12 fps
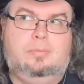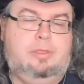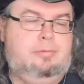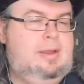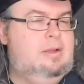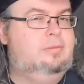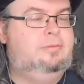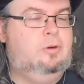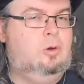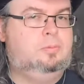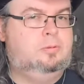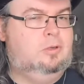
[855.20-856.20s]
3 or
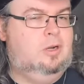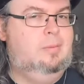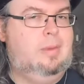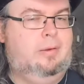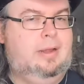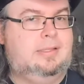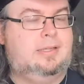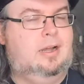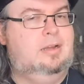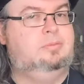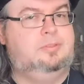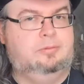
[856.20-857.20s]
4 primary
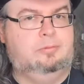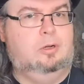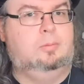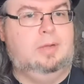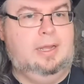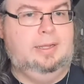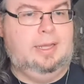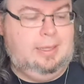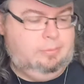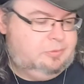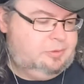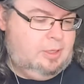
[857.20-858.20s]
types of role-playing
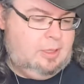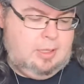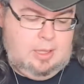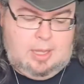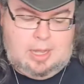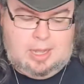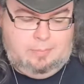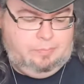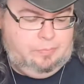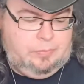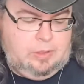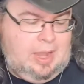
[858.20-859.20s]
games.
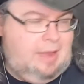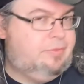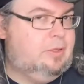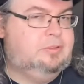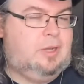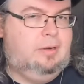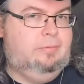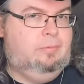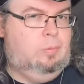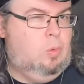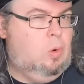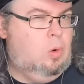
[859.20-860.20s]
You have those kind
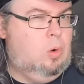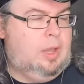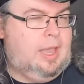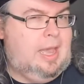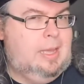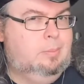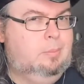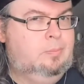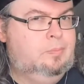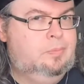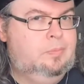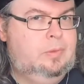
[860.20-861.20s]
of war
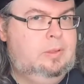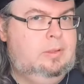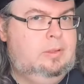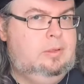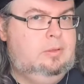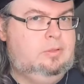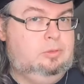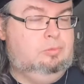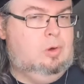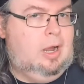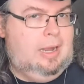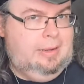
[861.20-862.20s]
game
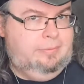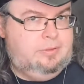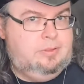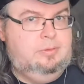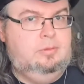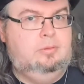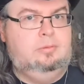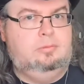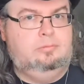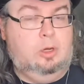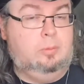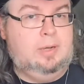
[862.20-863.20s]
derived
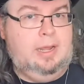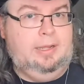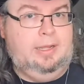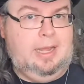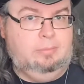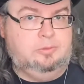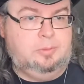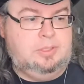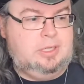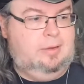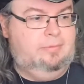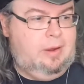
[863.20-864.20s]
role-playing games,
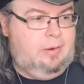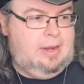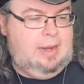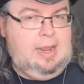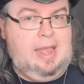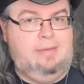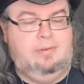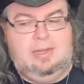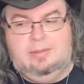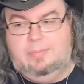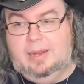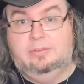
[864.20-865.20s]
which are very
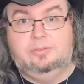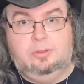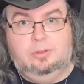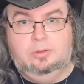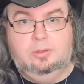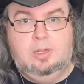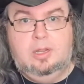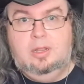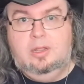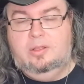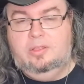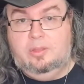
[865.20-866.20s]
heavily based on
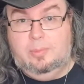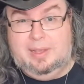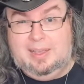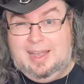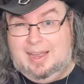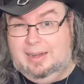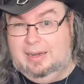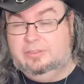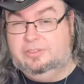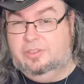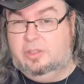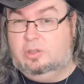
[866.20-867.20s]
the
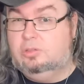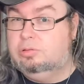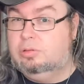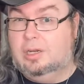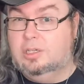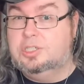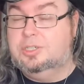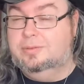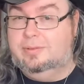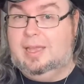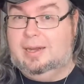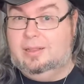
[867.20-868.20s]
mechanics and the crunch
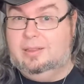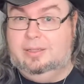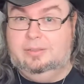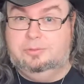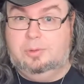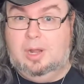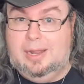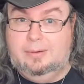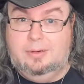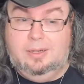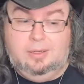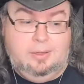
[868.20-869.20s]
of getting things right.
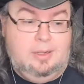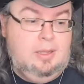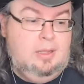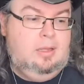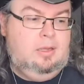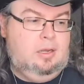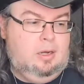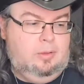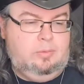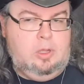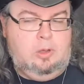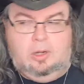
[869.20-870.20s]
And, you know,
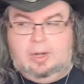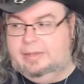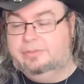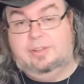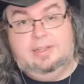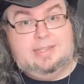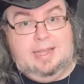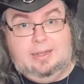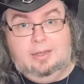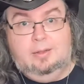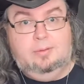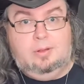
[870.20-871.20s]
you can easily
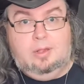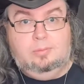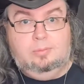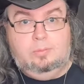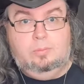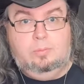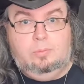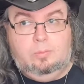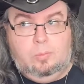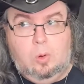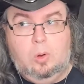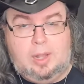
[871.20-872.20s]
take a
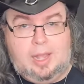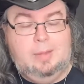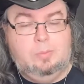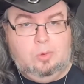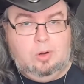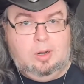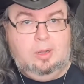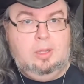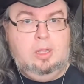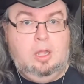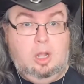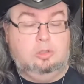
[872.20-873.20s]
war game or
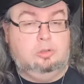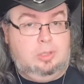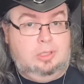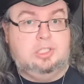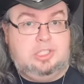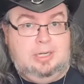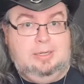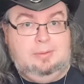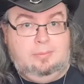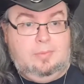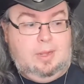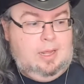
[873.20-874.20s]
a
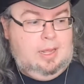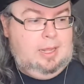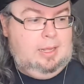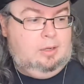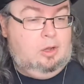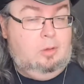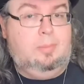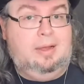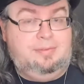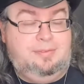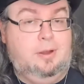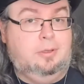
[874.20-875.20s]
crunchy
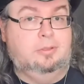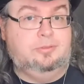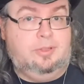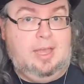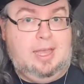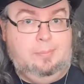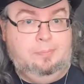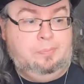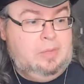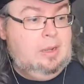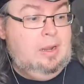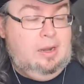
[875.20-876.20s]
combat-focused game
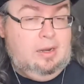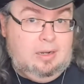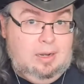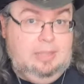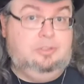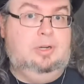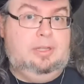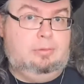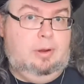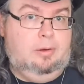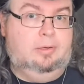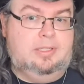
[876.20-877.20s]
and literally
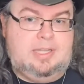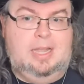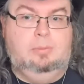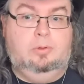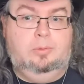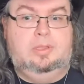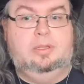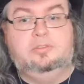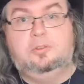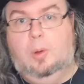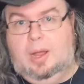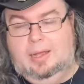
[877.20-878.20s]
throw it on a table with your
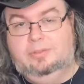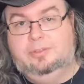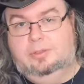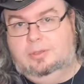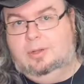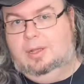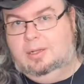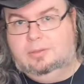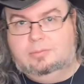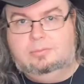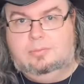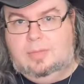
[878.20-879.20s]
squares and